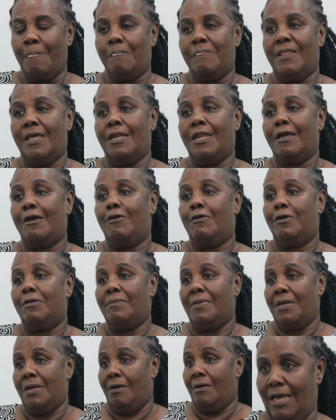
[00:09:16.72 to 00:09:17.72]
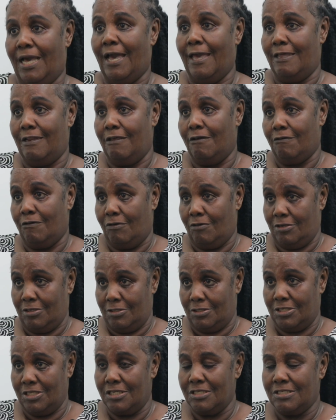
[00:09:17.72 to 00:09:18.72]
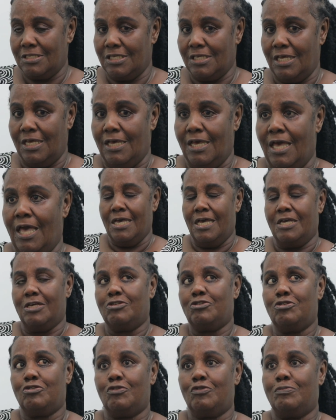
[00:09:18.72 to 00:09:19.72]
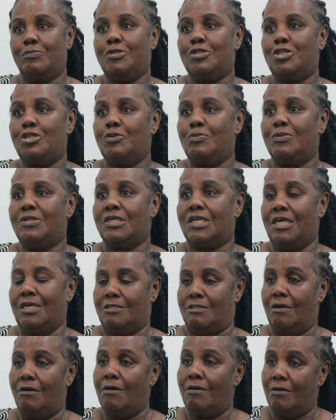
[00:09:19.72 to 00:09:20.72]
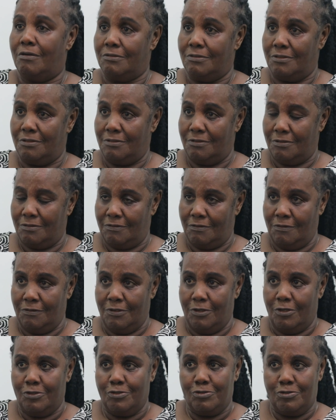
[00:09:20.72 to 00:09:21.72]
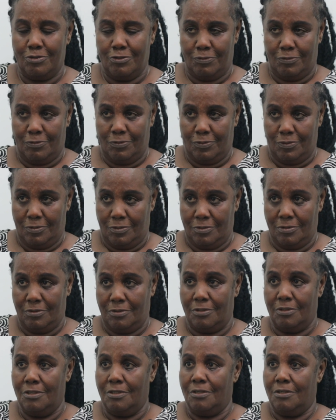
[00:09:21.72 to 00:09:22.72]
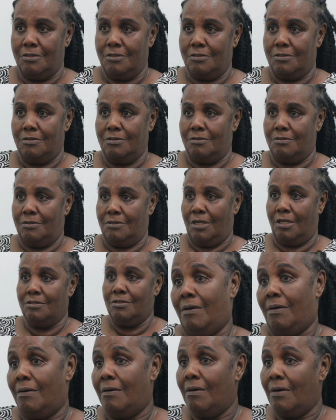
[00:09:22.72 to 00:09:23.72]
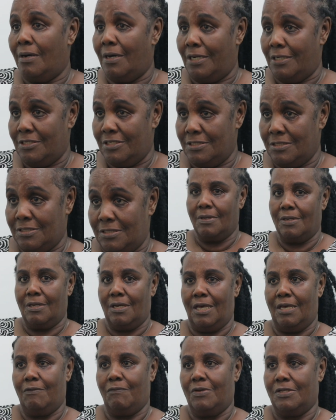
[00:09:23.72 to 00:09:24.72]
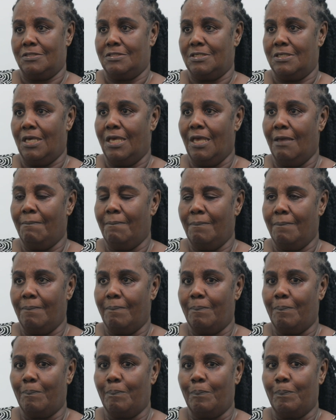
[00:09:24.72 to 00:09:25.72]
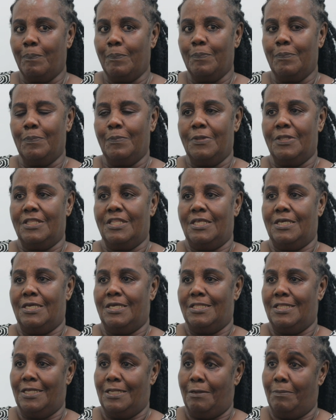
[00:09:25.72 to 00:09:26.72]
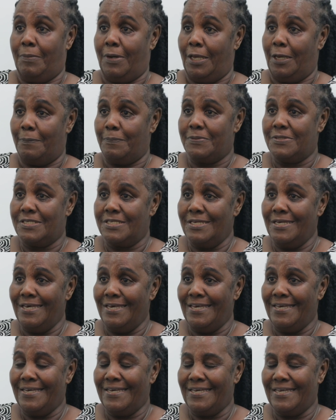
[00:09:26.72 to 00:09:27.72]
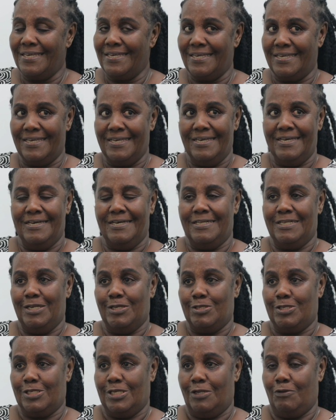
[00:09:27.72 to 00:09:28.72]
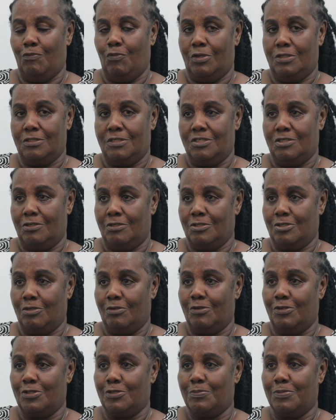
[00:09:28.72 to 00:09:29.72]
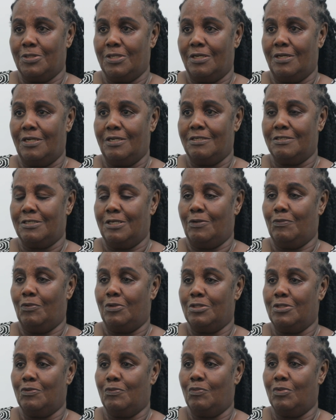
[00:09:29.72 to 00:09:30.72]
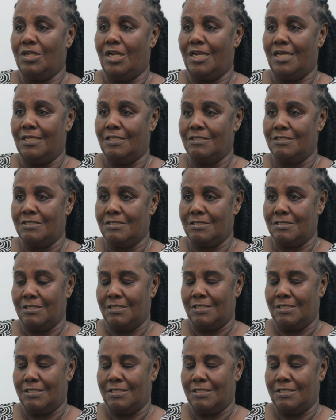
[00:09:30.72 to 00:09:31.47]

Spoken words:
Then I called my gynae oncologist, and she told me she will get on to an oncologist. I went to him. They did a biopsy. They sent one to Georgetown Hospital. They sent one to Woodlands.